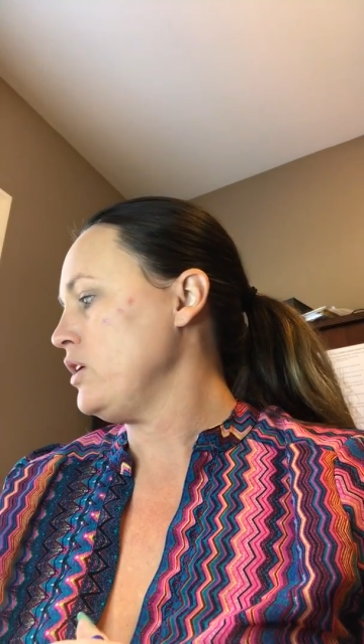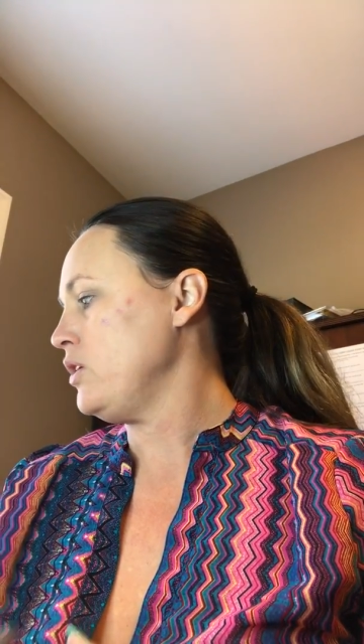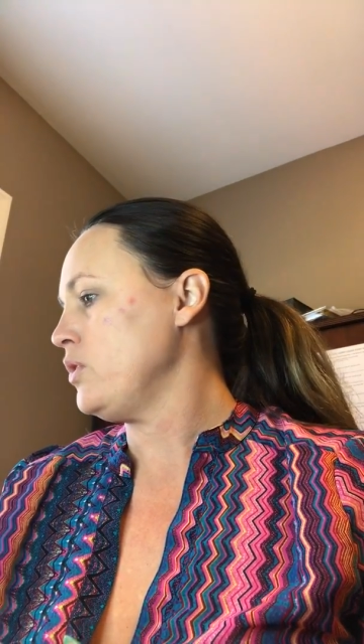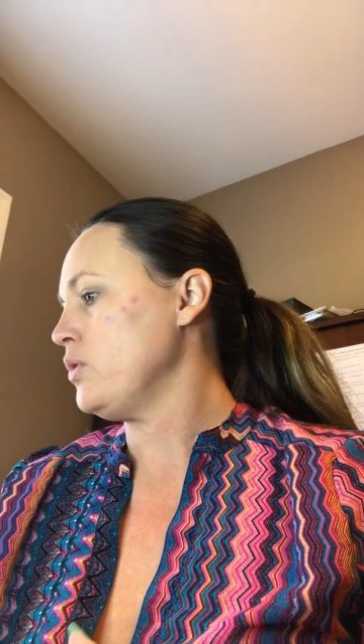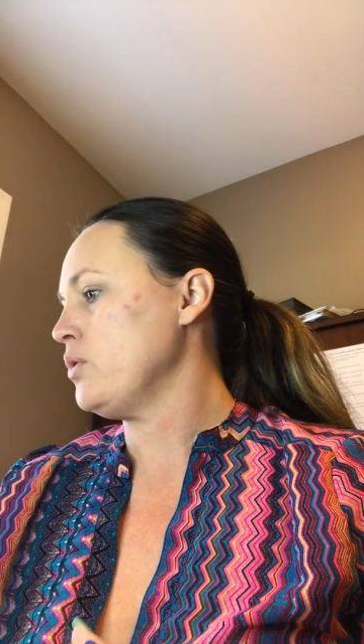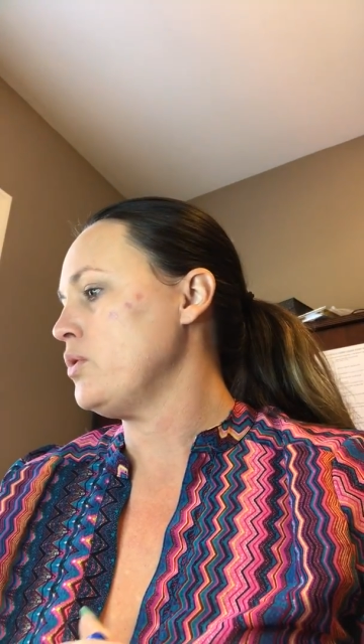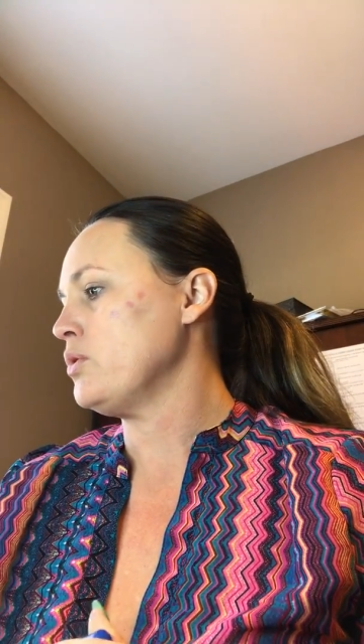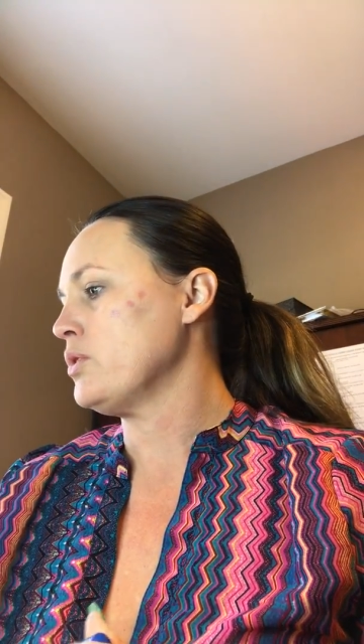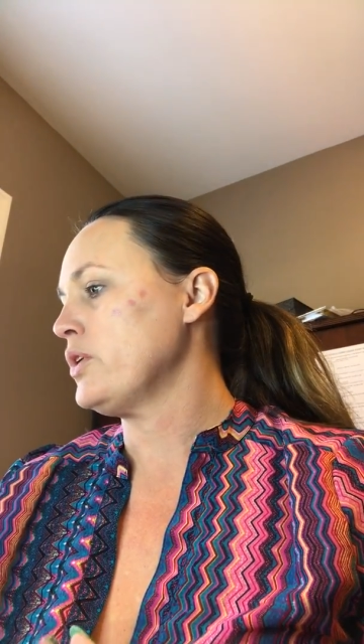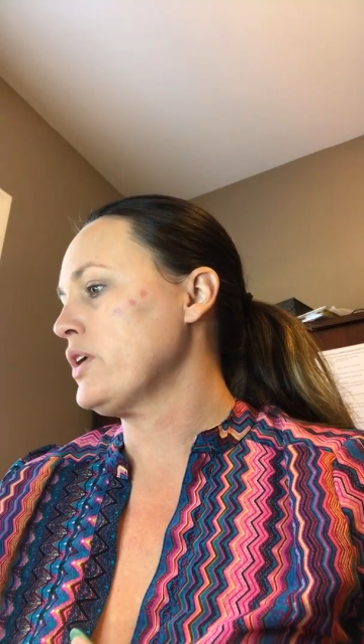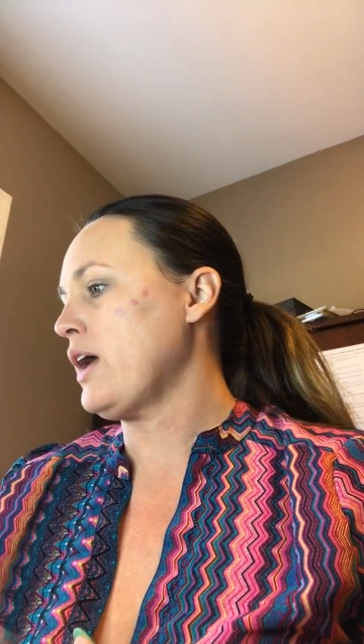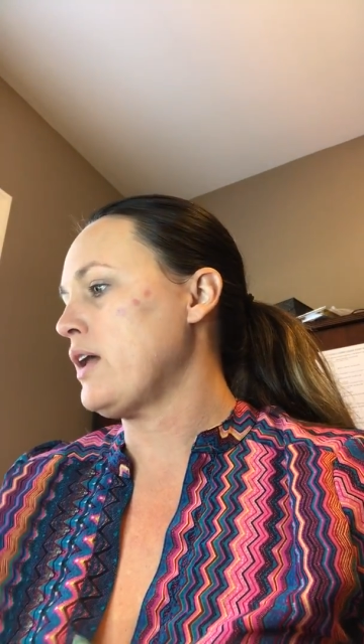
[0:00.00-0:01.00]
you
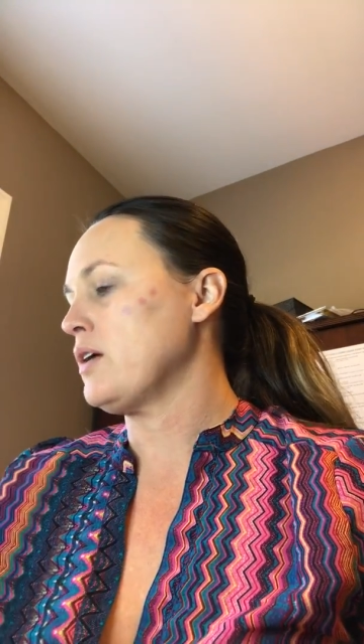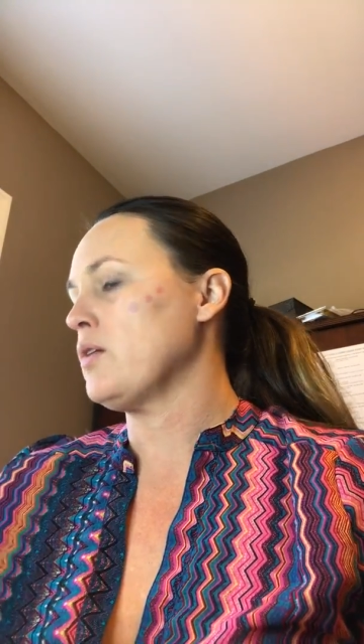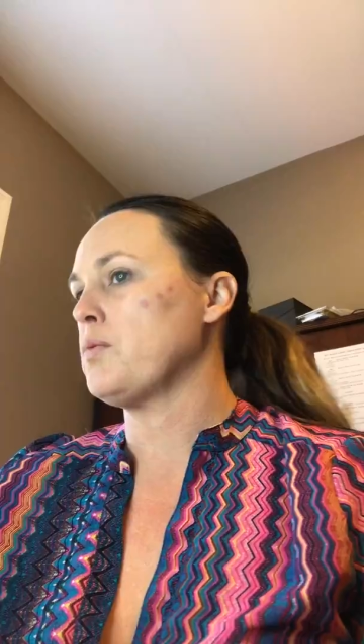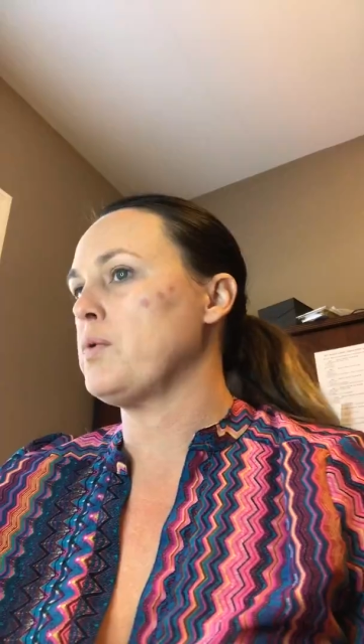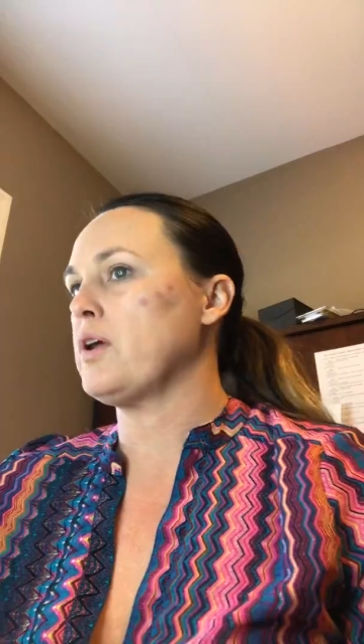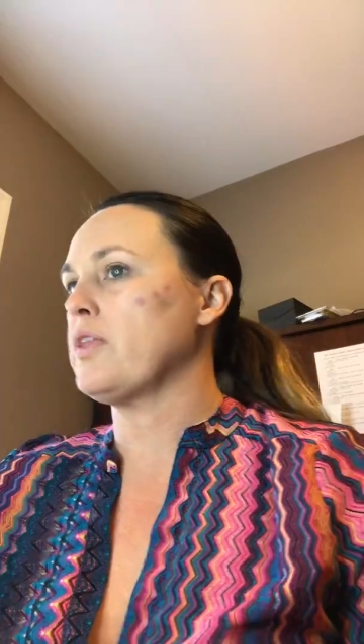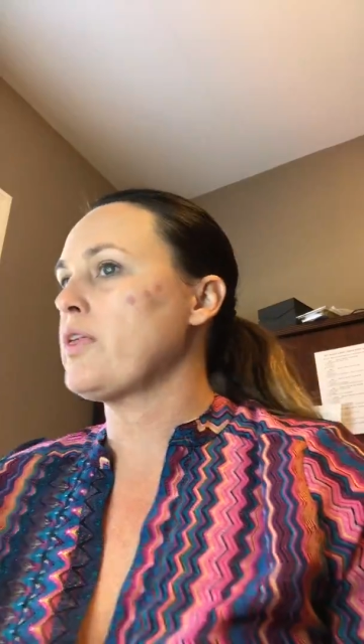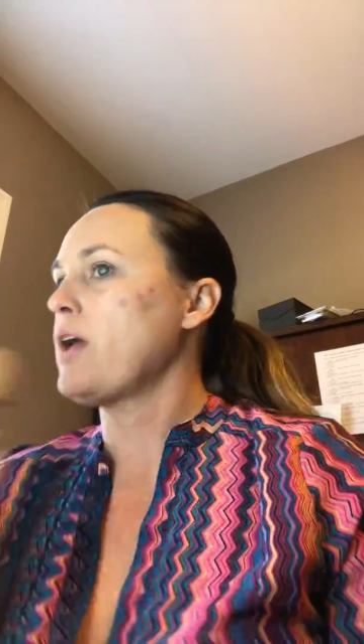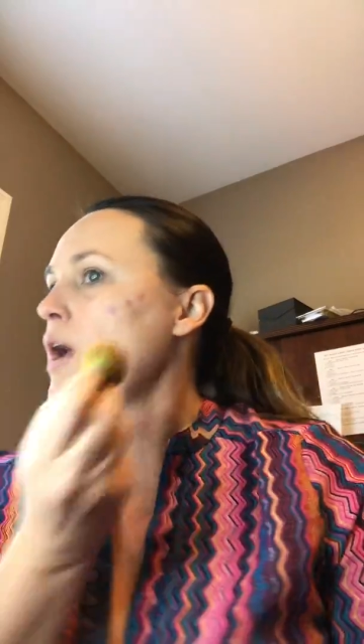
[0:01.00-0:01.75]
look at it with